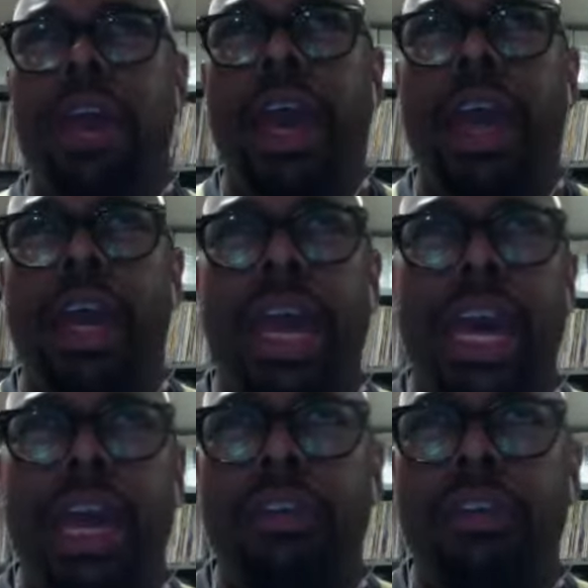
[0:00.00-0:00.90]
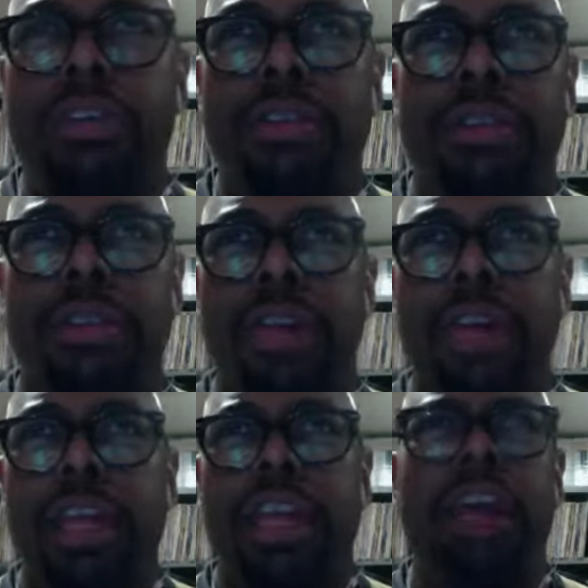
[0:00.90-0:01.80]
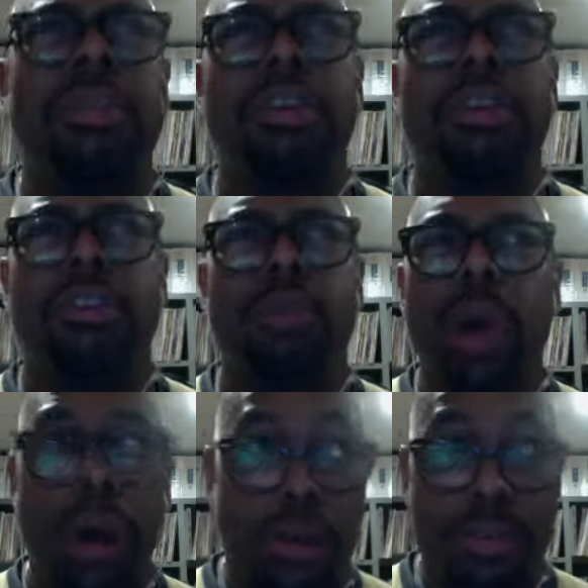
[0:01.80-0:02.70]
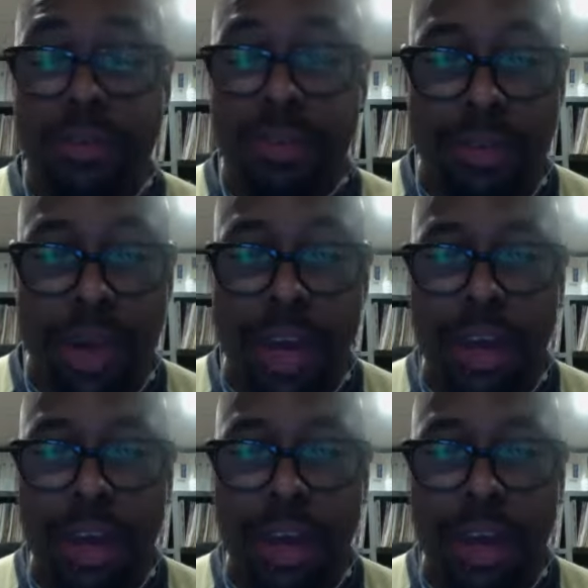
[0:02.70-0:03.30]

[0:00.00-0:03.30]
at age eleven and twelve, right?